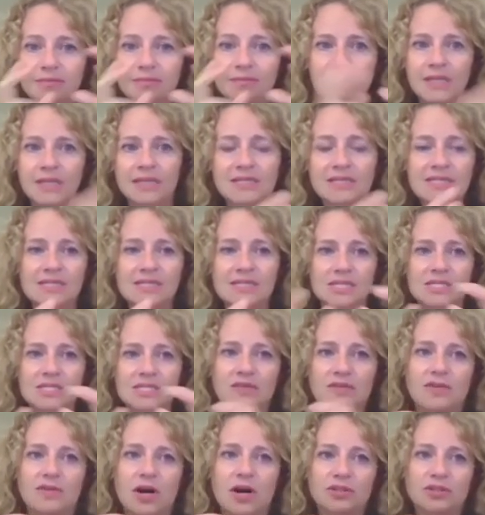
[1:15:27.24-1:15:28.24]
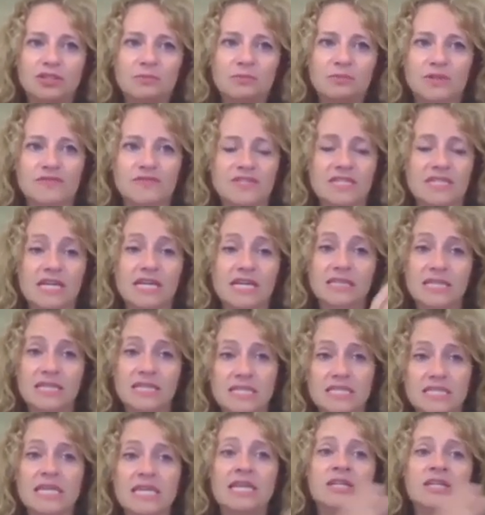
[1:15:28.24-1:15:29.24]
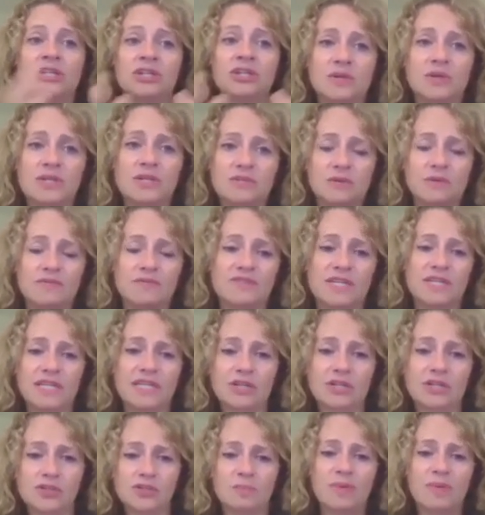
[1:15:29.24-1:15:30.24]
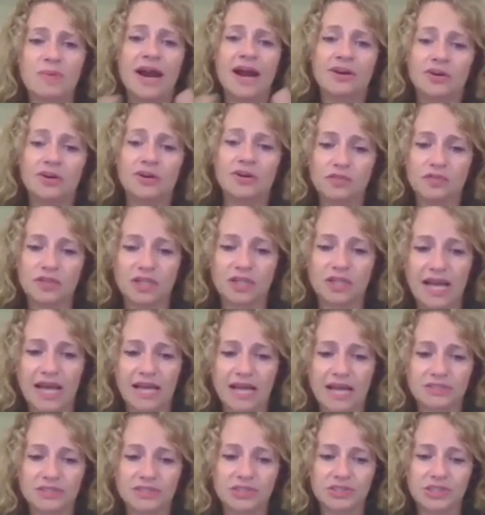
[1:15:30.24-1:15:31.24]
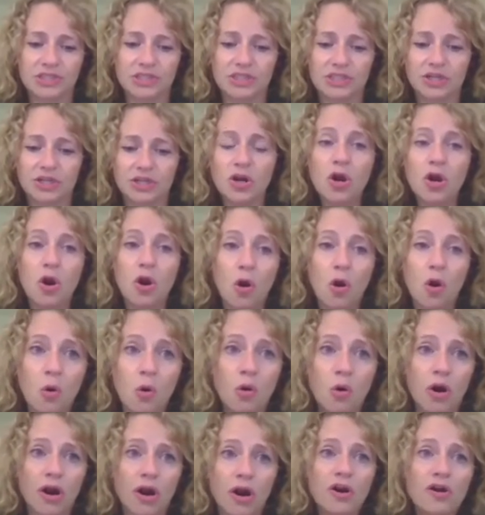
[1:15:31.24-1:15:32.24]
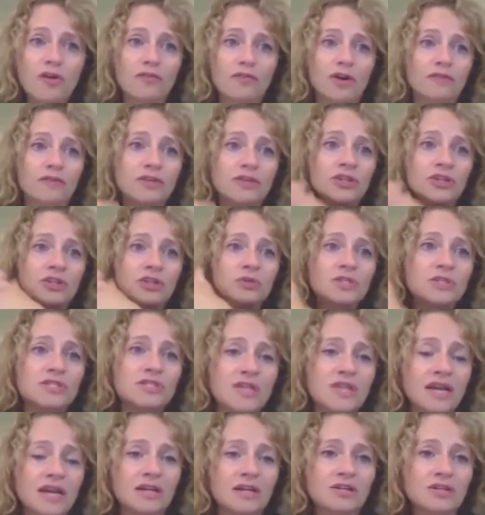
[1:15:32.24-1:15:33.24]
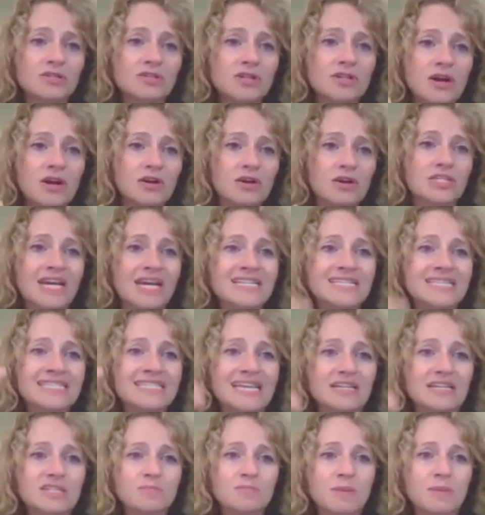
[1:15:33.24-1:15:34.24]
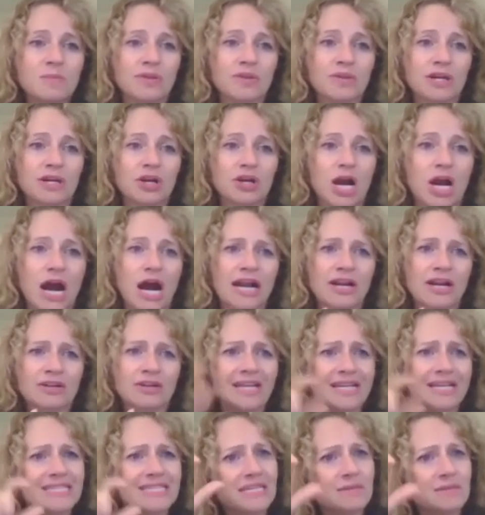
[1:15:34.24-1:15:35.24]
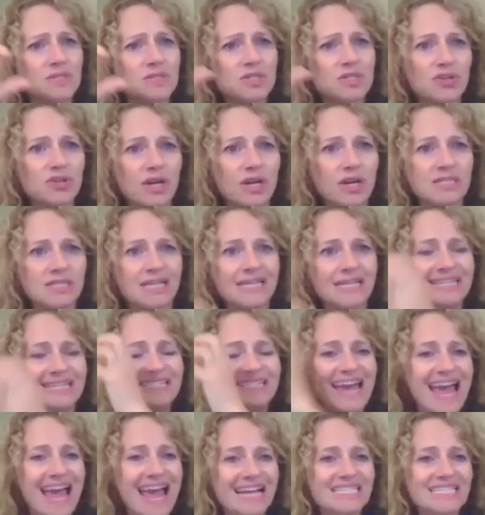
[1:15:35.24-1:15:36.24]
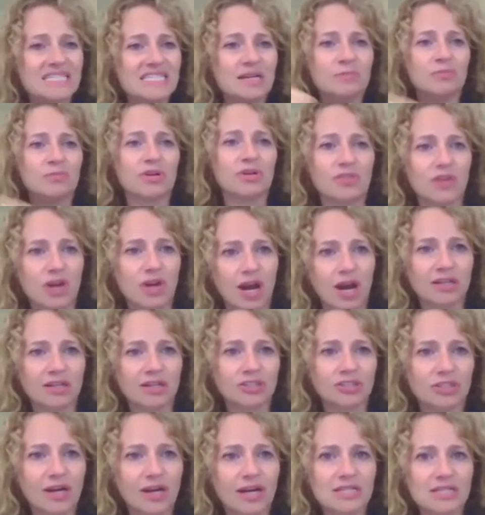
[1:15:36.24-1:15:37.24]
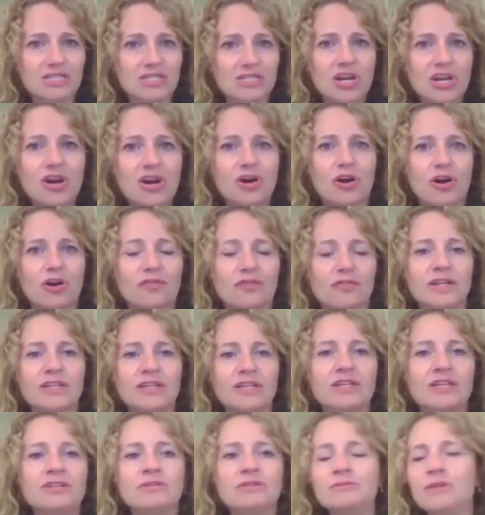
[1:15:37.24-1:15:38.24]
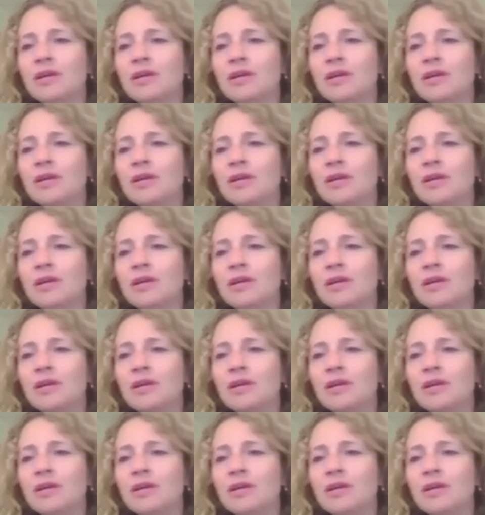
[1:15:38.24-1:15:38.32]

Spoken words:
this is the volume we've seen. This is the increase we've seen. Here's the pattern over the last year. Or for every new 10 salespeople that are hired, that seems to translate into X number of contracts. Or for any